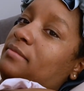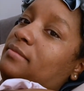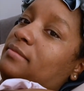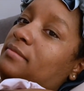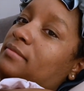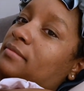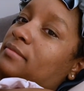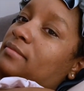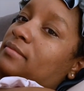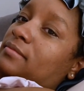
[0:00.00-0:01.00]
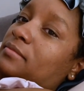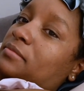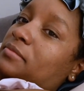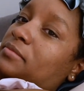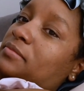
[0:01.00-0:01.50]

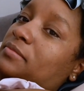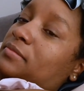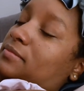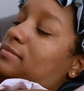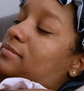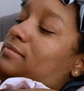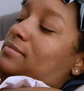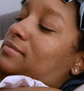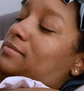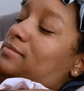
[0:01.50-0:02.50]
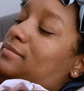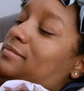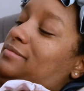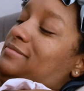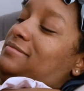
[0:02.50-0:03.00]

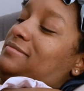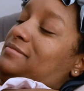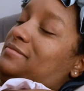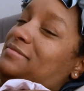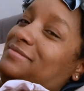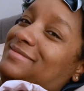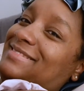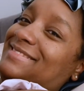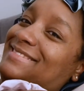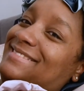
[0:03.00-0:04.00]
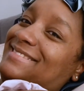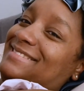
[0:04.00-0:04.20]
Nobody speaks.